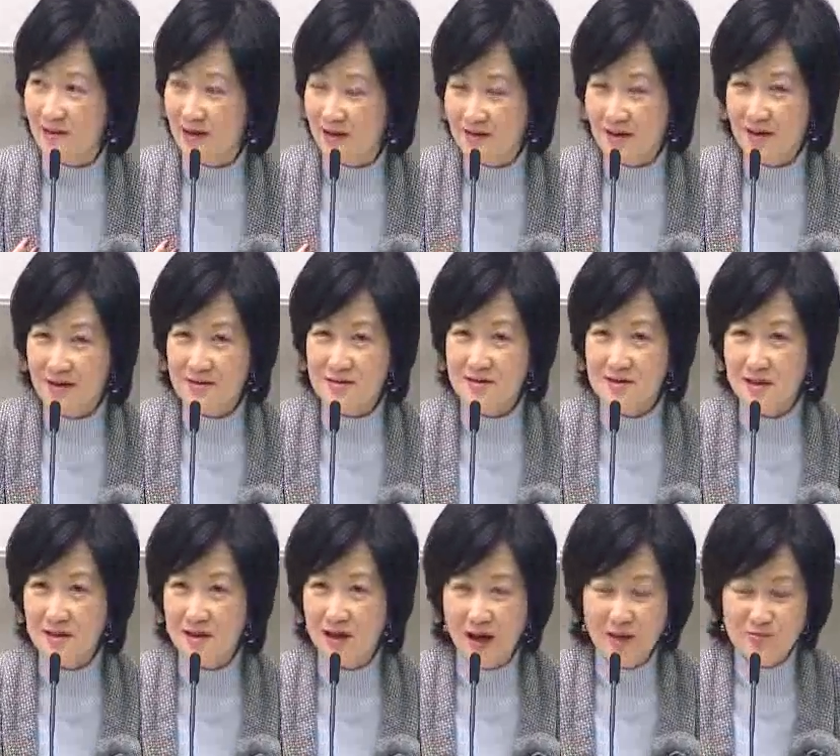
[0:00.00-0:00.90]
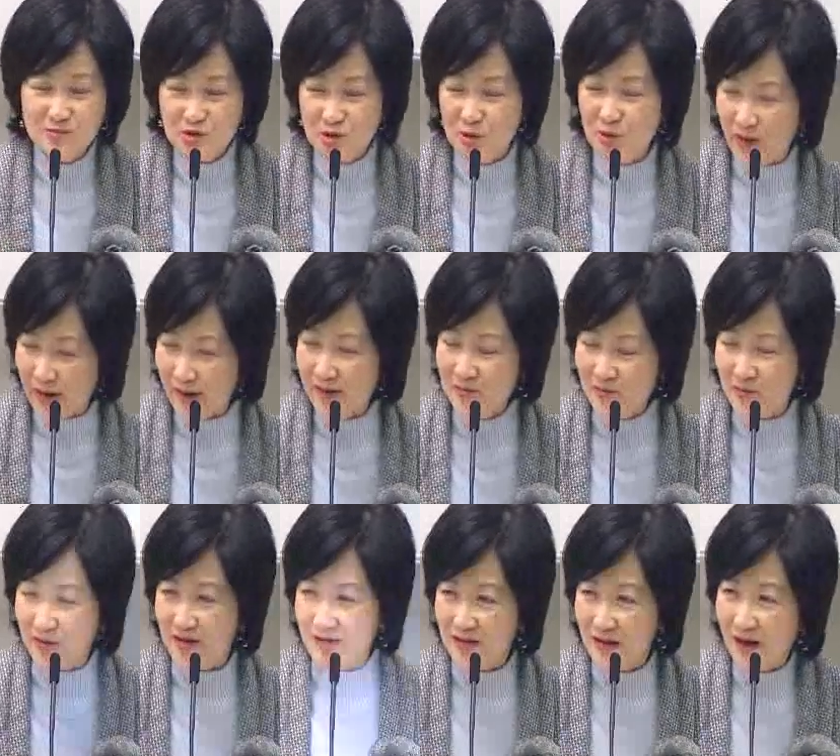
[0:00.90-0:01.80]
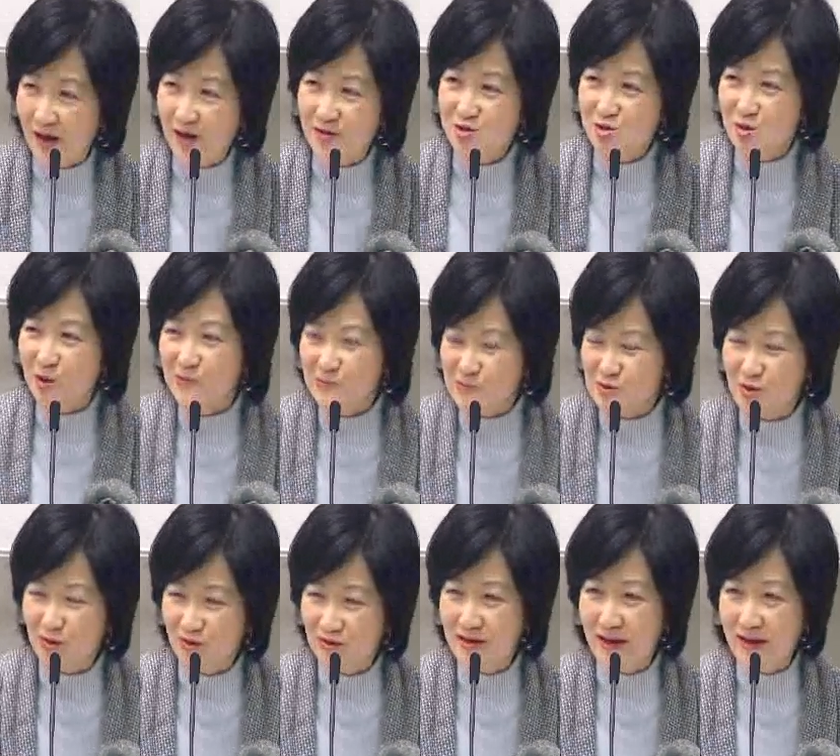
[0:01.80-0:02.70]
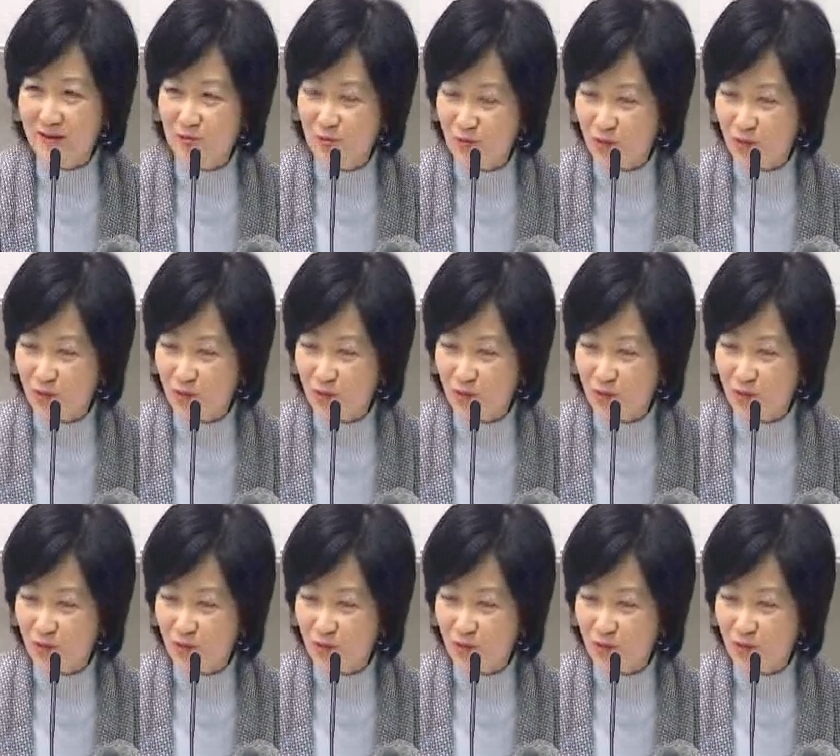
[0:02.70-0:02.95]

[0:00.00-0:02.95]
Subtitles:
and then he said that I'm so angry that I choked on